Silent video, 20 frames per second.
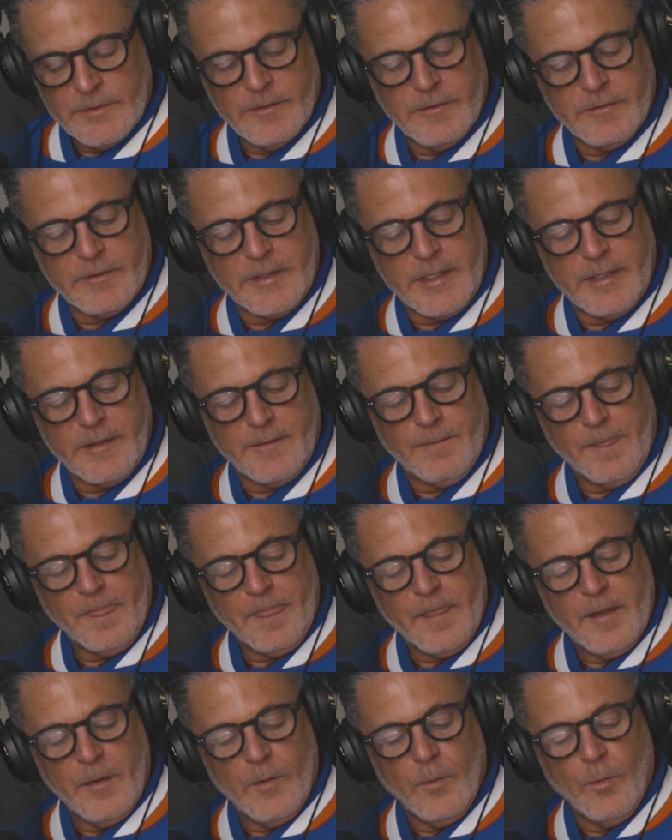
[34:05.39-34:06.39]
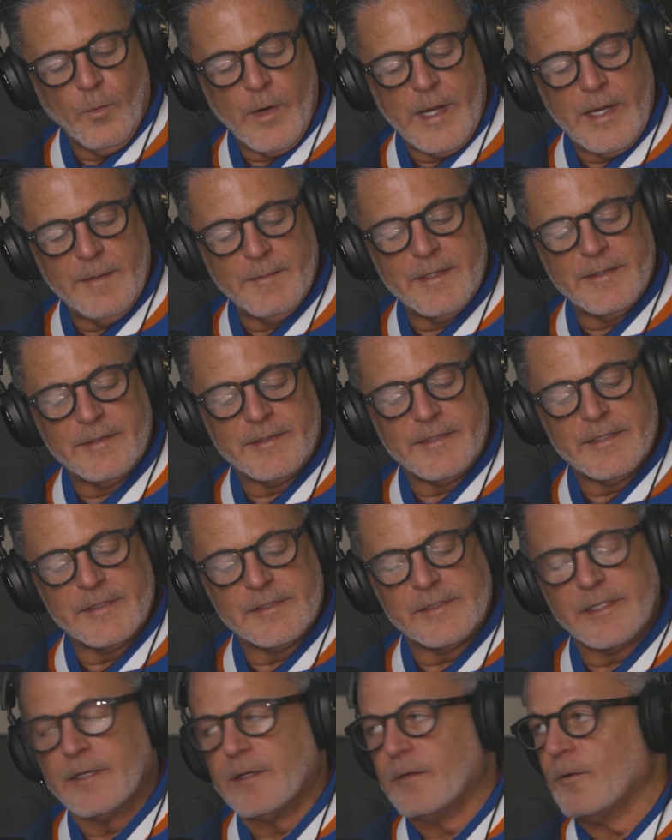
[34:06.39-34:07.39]
Okay. Wayman
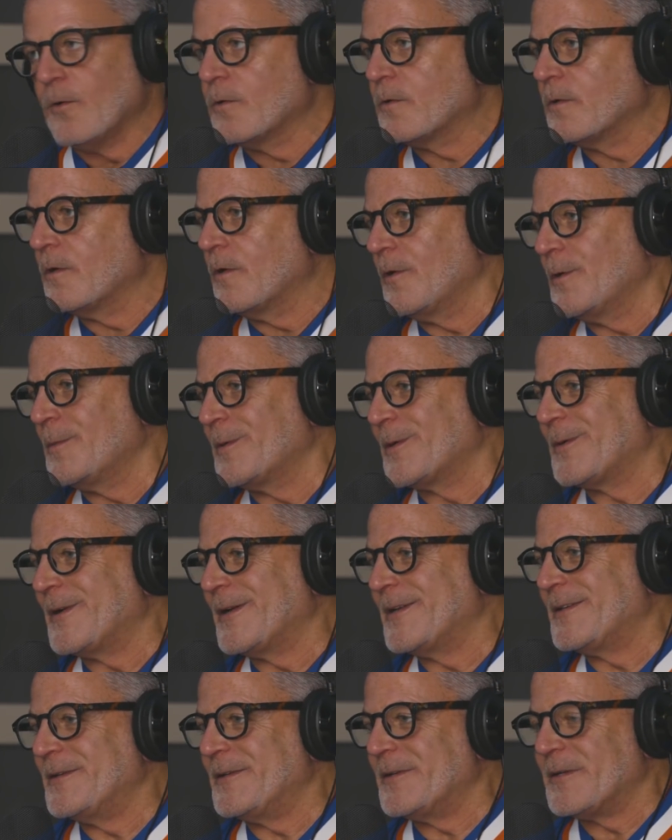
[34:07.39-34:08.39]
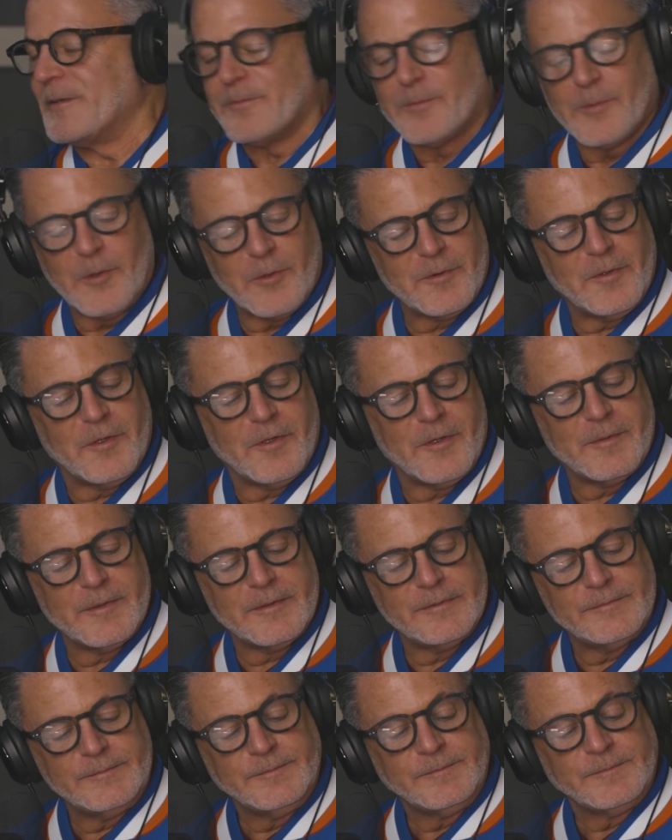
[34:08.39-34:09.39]
Tisdale, Oklahoma, right? Mm-hmm. Didn't he come from Oklahoma?